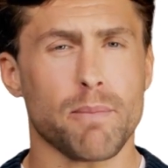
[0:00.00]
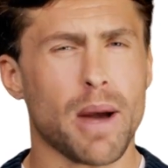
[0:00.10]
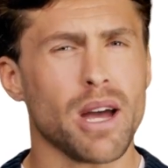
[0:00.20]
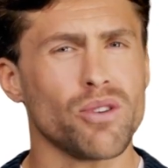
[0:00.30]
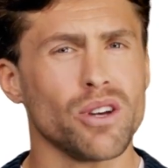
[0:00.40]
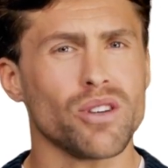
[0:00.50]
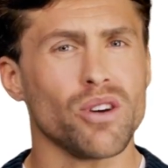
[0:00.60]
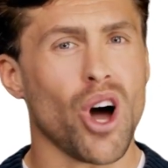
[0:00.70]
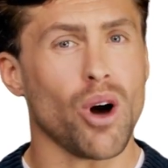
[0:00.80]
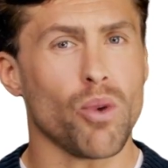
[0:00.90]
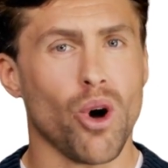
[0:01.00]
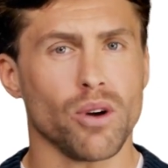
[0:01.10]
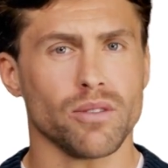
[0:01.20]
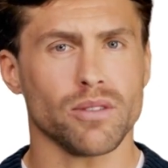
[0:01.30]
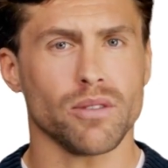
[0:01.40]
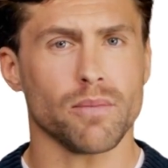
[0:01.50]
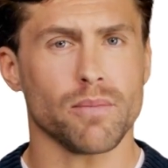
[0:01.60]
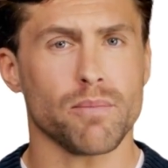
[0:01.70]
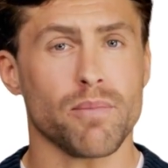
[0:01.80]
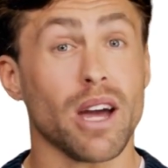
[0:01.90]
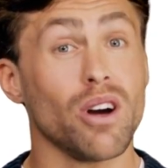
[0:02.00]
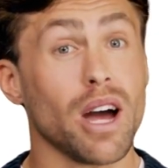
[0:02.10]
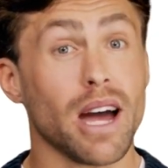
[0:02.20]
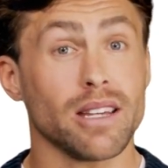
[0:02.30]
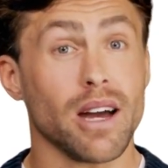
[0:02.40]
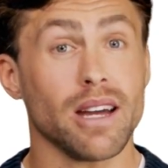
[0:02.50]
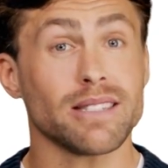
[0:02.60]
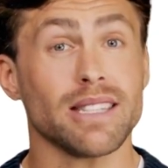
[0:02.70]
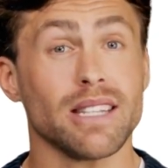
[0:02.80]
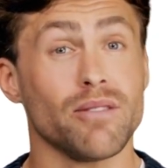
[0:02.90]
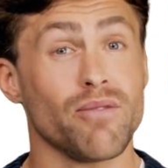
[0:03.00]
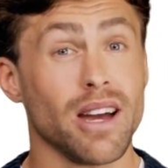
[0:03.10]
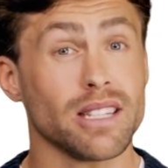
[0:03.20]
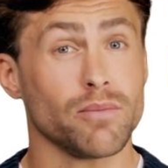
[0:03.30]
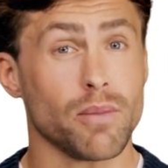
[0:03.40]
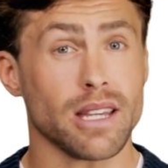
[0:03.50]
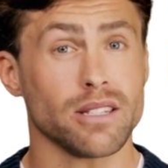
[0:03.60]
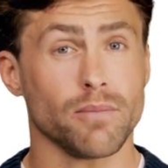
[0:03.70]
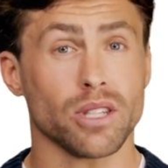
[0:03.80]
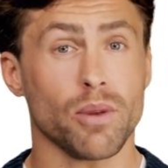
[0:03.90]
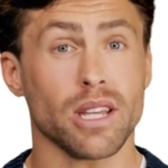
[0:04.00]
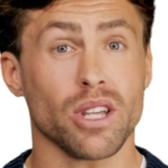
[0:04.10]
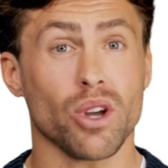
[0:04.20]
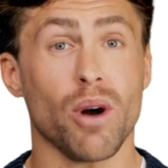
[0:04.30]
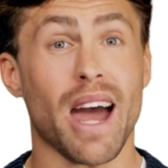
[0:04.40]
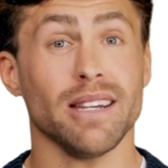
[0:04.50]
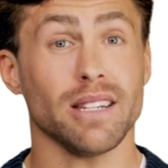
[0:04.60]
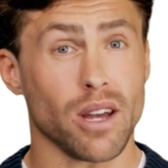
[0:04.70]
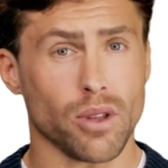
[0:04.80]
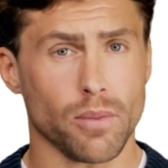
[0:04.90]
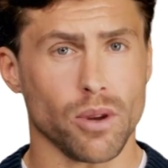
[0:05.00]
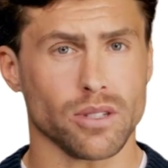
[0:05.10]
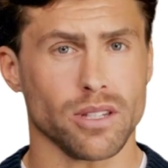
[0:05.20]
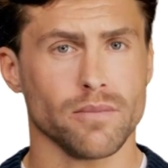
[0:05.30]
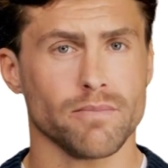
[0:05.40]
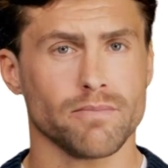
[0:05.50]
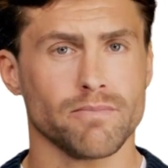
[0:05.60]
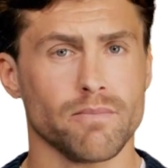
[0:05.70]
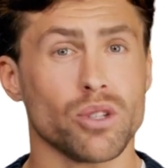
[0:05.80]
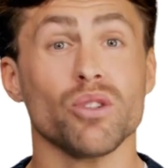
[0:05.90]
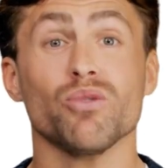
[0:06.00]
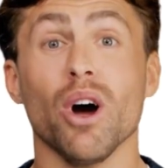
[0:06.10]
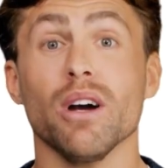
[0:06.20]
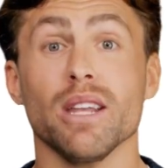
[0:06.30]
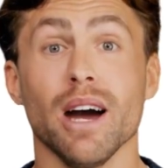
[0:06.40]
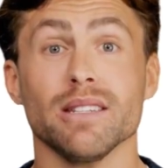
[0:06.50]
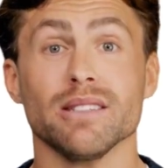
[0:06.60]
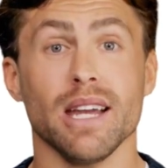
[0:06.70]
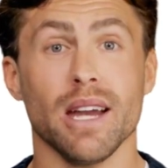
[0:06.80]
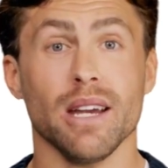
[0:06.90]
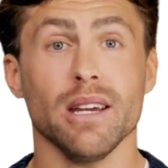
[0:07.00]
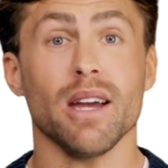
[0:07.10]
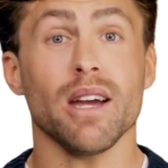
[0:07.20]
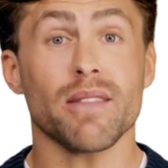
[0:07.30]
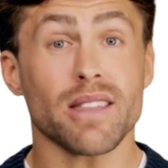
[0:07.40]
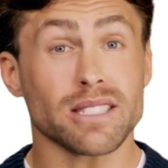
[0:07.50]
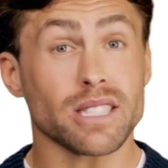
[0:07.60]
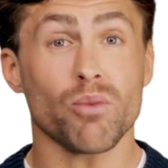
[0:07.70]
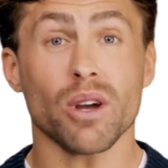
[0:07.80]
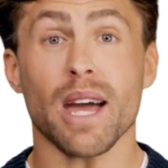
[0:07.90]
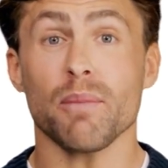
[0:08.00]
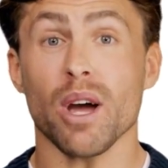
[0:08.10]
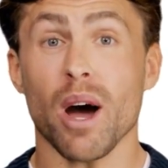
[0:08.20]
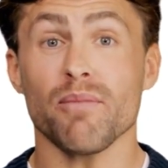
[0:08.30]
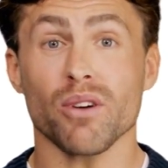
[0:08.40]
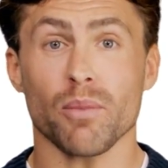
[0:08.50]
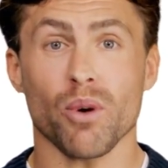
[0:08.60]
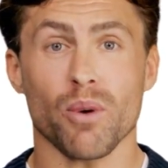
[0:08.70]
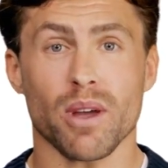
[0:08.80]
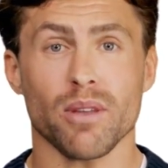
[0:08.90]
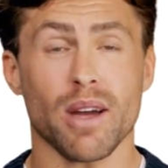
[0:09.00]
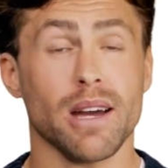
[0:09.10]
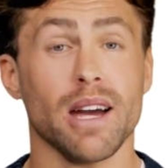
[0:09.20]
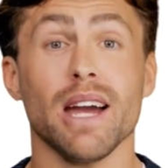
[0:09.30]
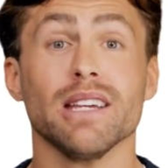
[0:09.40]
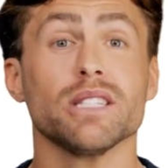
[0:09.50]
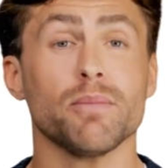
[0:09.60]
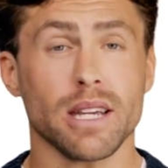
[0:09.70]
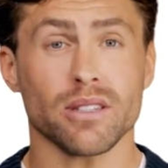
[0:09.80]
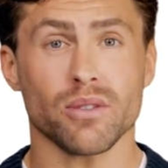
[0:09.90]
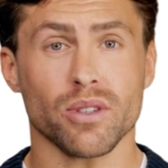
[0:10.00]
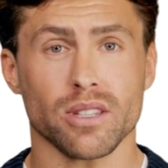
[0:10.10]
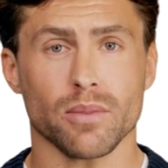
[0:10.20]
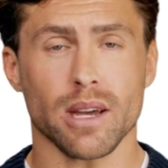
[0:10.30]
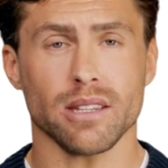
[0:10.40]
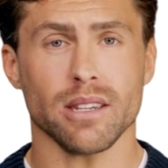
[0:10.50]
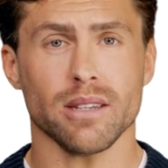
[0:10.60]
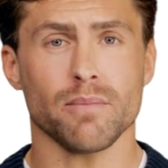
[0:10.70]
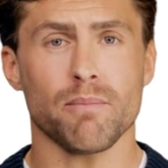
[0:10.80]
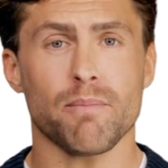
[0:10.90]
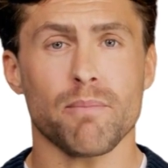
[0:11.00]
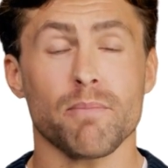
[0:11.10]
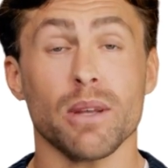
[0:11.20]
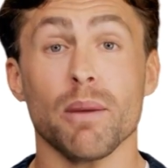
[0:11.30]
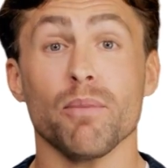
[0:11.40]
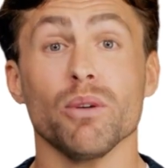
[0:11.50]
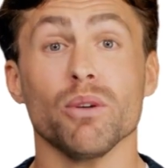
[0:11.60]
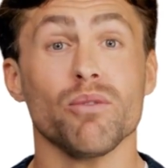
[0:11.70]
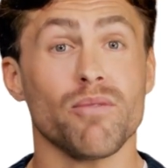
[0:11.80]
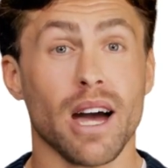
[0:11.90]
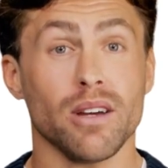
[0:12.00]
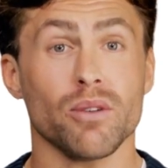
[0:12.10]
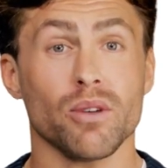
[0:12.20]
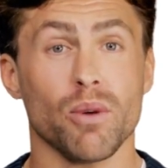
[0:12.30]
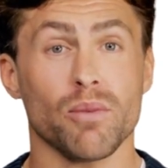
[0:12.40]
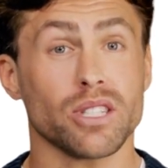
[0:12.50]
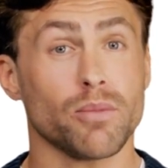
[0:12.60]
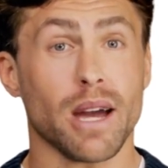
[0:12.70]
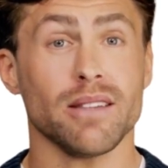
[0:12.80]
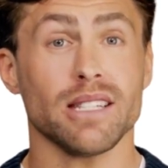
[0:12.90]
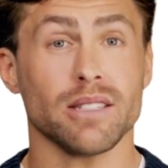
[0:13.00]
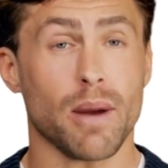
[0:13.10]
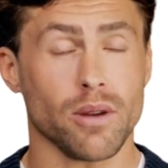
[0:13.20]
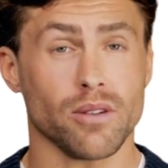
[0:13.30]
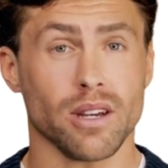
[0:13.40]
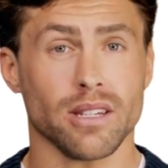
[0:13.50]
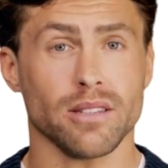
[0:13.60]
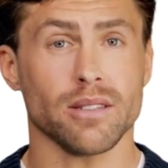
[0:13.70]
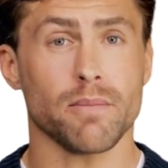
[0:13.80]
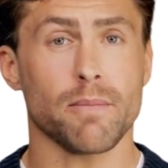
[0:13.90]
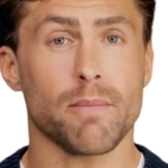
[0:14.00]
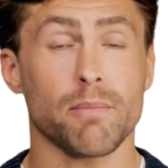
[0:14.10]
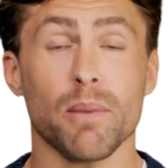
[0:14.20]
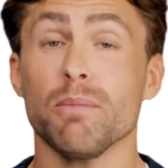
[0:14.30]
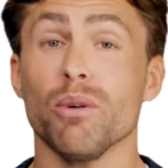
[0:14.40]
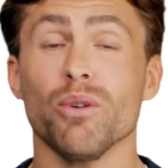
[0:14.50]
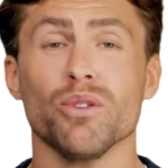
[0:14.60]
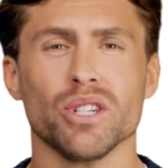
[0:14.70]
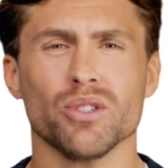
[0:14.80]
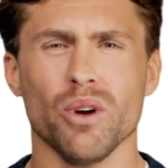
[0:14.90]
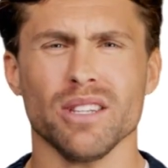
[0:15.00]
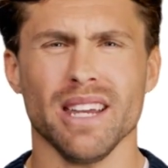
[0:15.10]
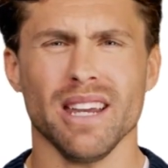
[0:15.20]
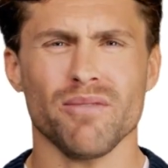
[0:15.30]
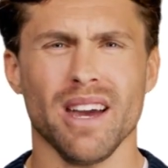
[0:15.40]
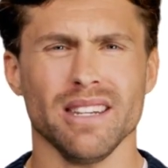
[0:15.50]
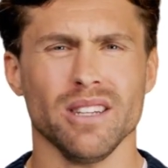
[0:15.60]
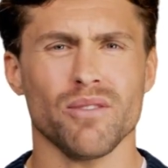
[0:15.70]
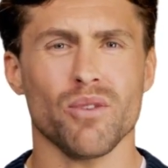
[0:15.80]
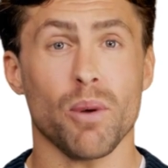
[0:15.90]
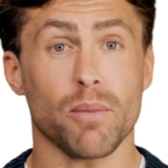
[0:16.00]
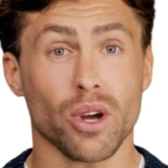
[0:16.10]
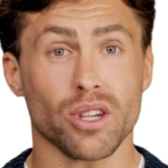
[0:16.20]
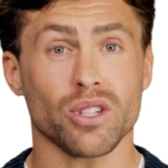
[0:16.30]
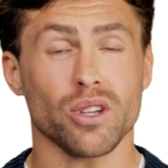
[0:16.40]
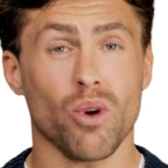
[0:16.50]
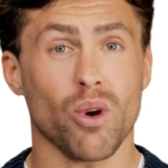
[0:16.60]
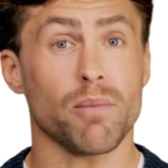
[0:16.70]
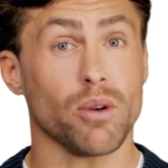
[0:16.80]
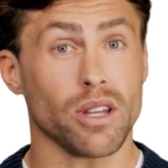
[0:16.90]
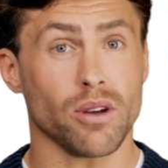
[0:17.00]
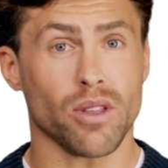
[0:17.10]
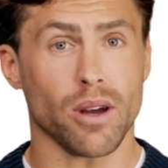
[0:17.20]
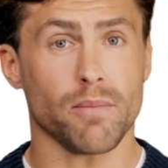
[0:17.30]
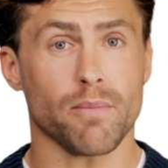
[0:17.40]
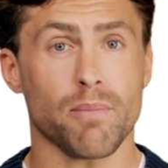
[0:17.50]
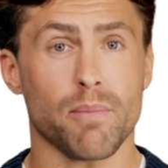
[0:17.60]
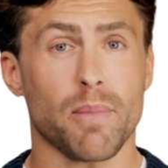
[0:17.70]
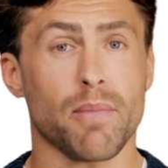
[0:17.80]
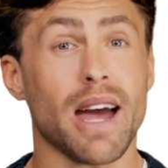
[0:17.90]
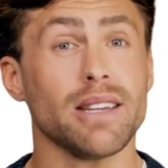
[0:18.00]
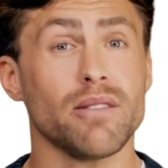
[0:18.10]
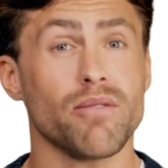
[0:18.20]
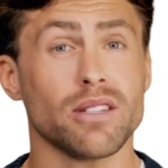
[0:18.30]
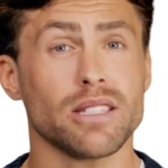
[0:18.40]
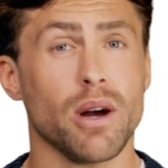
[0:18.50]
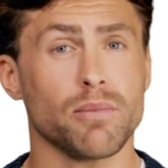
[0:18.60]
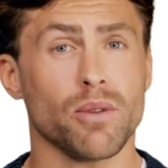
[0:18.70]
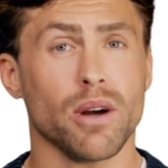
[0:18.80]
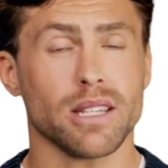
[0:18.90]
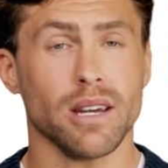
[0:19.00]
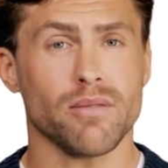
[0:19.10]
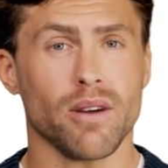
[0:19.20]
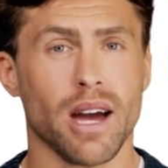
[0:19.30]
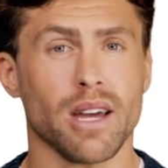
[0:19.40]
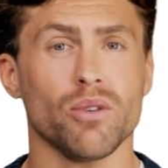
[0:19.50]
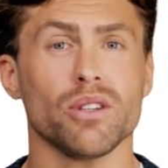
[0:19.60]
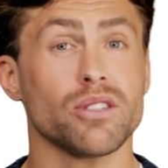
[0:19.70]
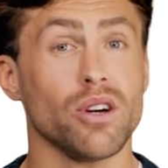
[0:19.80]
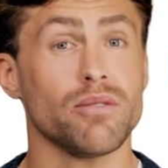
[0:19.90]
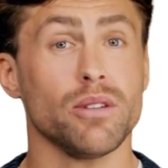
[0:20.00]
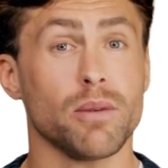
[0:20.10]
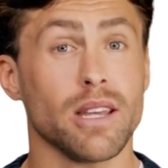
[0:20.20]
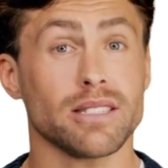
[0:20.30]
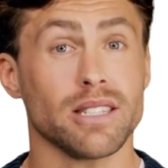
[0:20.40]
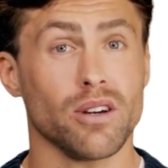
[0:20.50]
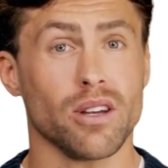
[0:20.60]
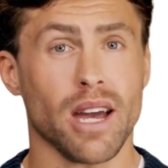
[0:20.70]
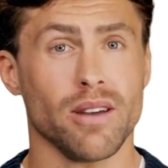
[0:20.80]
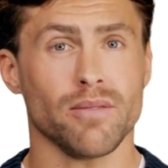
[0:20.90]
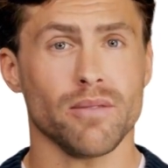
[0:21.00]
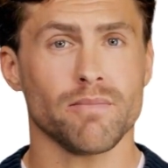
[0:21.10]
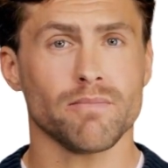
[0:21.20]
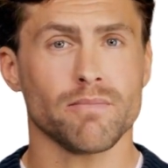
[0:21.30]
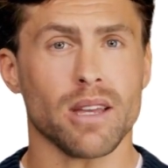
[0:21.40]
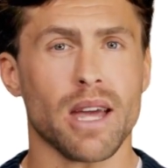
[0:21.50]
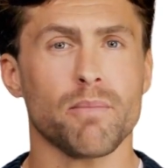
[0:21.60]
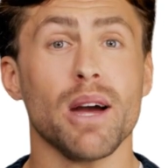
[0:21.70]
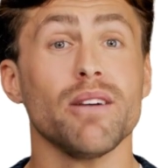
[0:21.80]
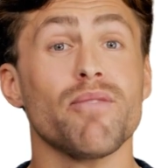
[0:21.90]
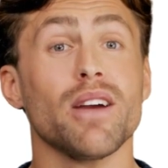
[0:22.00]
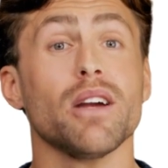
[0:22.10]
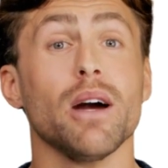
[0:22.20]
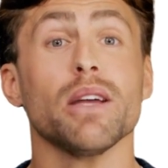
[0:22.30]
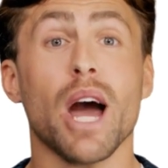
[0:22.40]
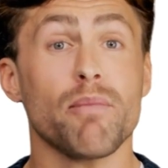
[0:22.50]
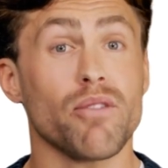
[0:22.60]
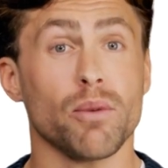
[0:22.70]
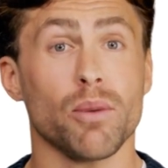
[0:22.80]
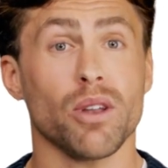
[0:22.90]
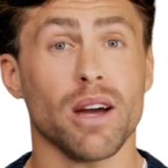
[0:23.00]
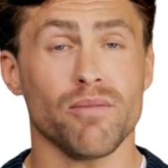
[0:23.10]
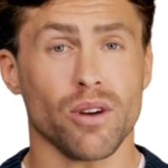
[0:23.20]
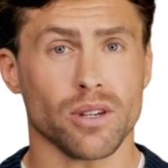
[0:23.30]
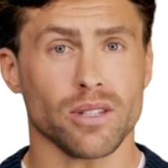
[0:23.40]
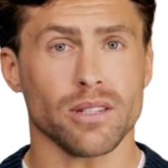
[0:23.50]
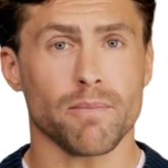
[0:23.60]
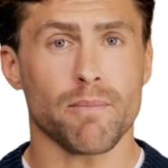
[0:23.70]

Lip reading: Boundaries are not walls. They are guidelines that define a space between you and another person. You draw a line saying, "This is what I am comfortable with, and I expect you to respect it." People who value you will respect these boundaries. People who just want to take advantage of you will push or belittle them. That difference helps you identify who deserves a place in your life. It might feel uncomfortable at first.